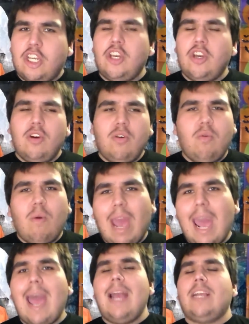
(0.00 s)
two
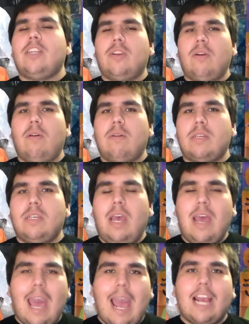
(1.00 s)
actors
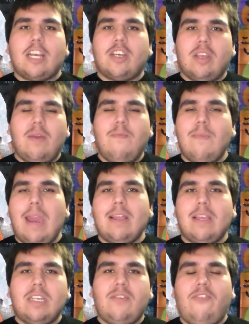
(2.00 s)
actually
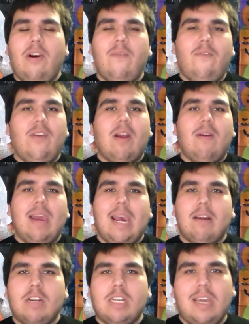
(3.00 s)
made this film very
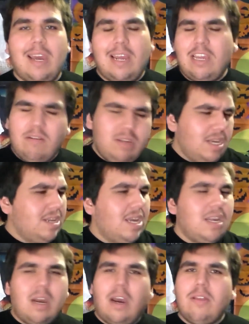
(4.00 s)
entertaining. You didn't
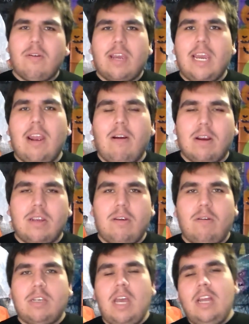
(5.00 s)
need other
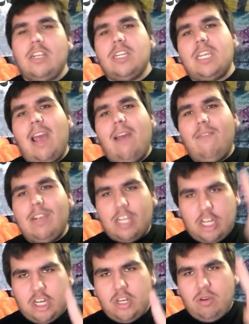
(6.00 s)
characters. Just having
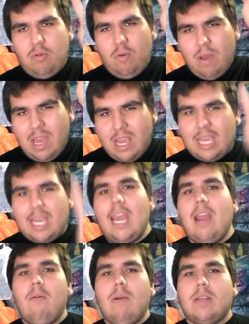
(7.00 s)
two
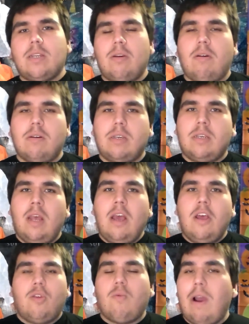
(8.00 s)
characters
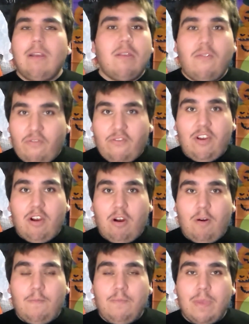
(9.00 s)
throughout the
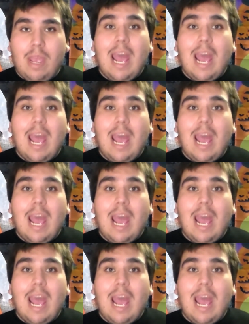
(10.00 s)
film